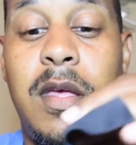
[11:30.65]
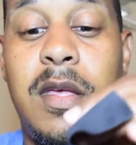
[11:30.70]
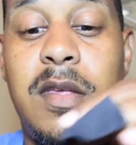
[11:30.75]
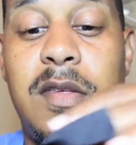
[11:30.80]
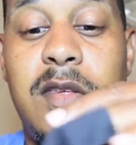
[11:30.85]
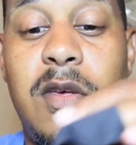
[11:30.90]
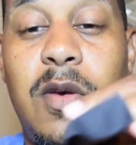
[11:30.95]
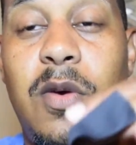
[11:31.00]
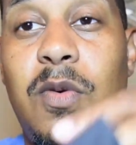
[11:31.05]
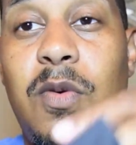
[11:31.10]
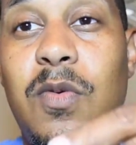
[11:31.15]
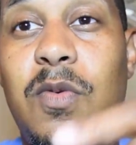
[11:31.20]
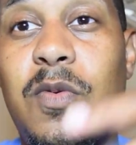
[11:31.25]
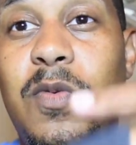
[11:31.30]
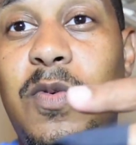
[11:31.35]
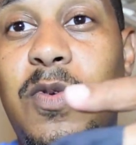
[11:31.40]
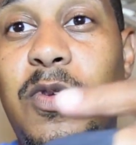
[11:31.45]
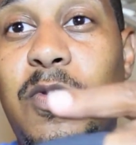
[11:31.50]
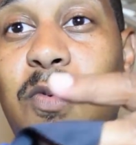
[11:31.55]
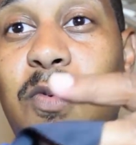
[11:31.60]
so
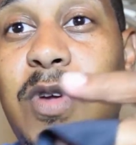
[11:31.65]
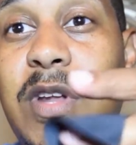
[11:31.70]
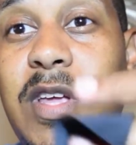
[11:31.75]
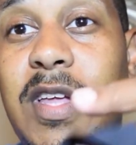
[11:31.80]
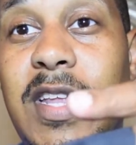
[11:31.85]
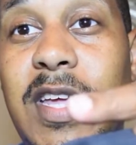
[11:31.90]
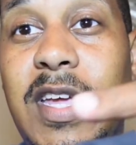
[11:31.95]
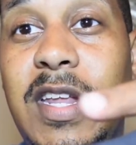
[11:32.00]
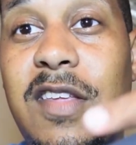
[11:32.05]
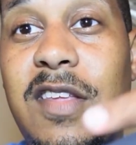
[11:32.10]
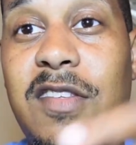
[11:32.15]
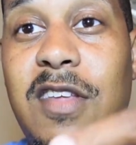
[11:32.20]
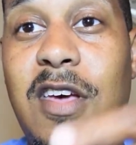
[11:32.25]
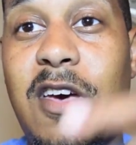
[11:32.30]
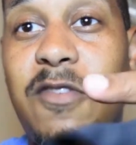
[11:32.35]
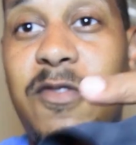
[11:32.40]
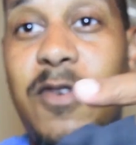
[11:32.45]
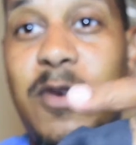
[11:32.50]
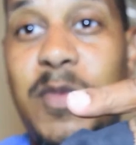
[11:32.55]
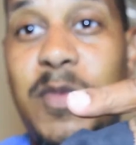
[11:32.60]
you want to clean this
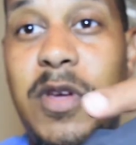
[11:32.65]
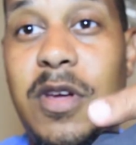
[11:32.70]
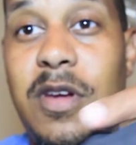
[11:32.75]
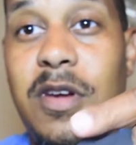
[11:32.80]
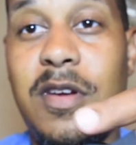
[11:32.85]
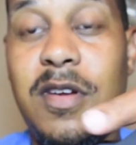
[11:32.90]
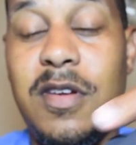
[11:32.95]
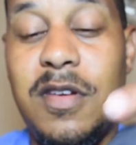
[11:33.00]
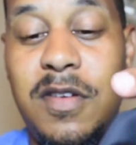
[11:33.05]
off up here.